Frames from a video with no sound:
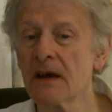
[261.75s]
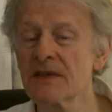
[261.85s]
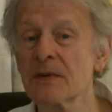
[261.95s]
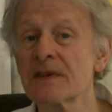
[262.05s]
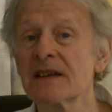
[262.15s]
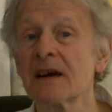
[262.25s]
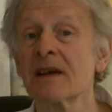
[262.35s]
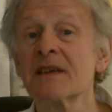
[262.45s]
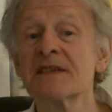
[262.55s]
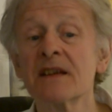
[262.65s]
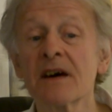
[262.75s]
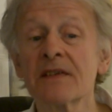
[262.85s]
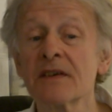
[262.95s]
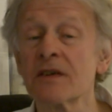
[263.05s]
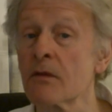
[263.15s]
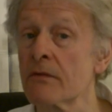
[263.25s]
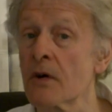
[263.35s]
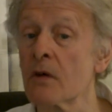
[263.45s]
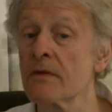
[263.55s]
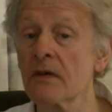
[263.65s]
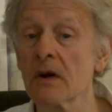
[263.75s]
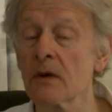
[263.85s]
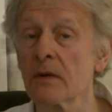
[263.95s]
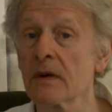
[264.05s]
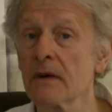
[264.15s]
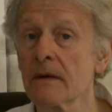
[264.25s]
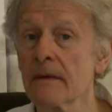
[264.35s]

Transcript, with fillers: So it's like there's nothing to revolve around.